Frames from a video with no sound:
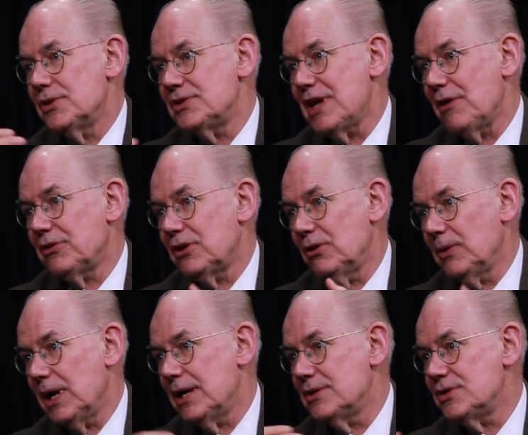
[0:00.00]
South
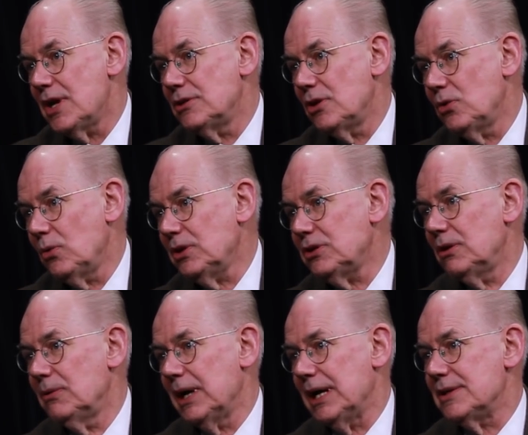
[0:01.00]
Koreans and the North
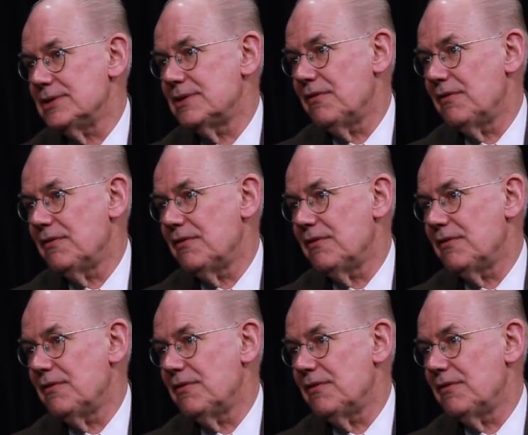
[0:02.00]
Koreans.